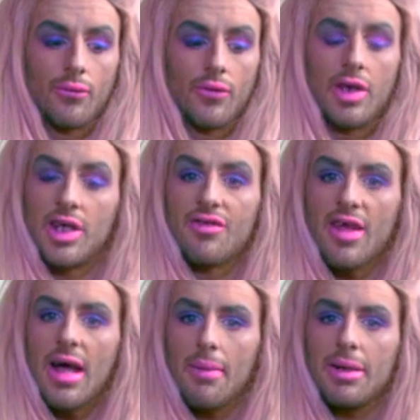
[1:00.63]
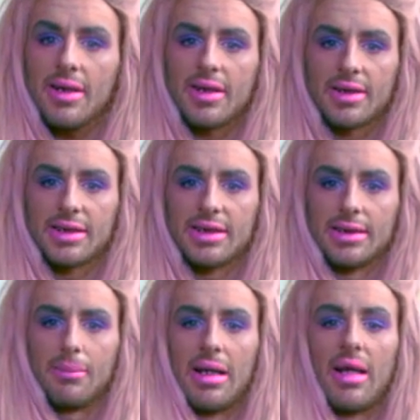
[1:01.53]
you can say how big a deal this is
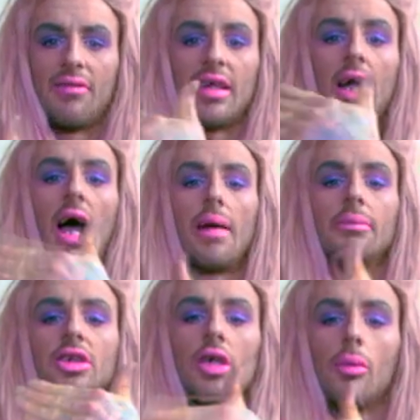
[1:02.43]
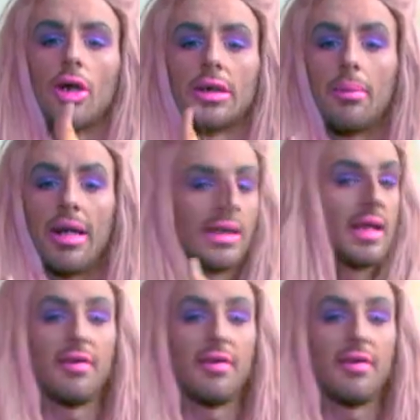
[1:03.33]
in my life. Like, I'm so worked up. I didn't